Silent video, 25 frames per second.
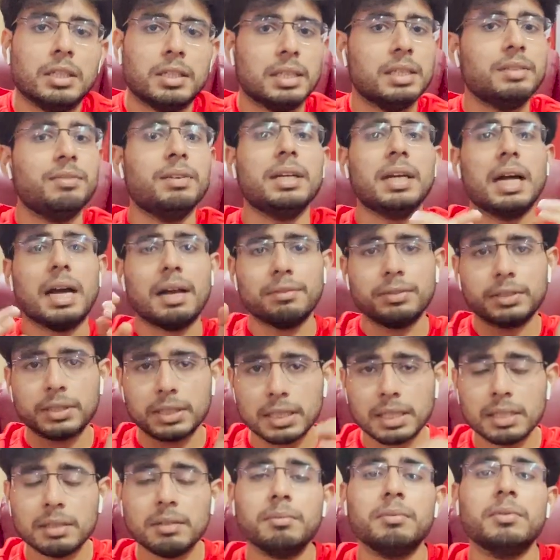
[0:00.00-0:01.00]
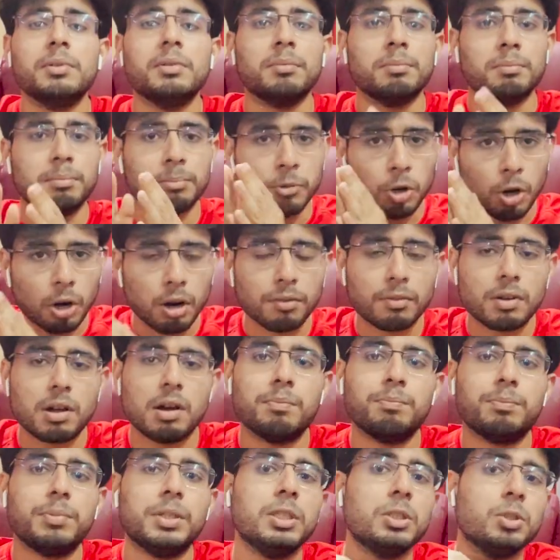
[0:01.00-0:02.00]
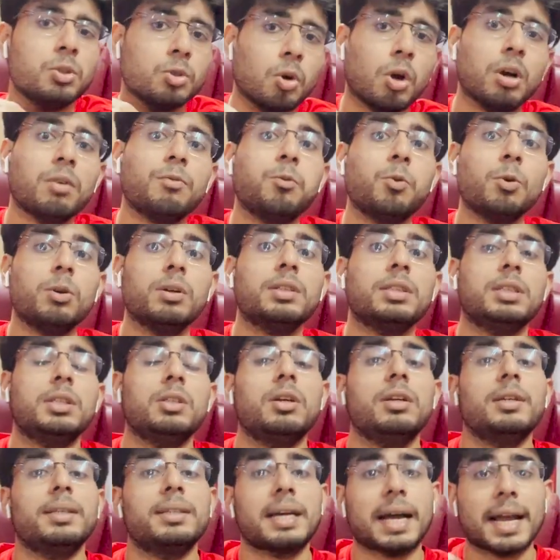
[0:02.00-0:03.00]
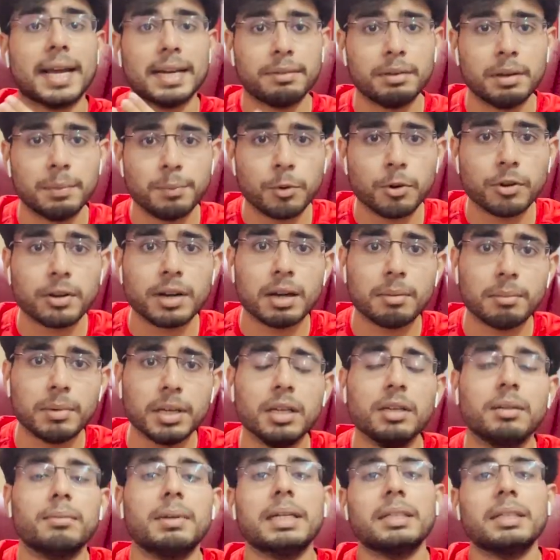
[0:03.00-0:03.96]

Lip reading: Even I've seen a lot of companies not focusing on dynamic programming.